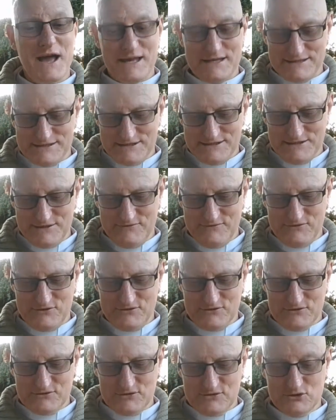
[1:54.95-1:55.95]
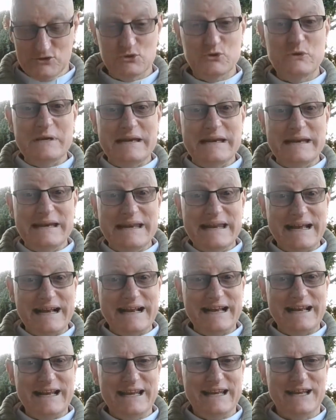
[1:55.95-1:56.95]
as individuals,
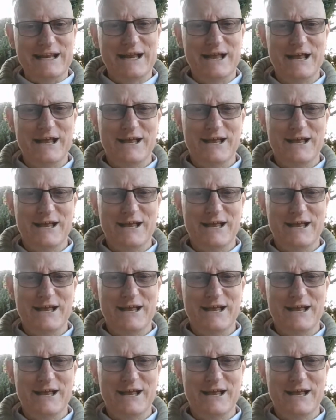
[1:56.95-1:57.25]
uniquely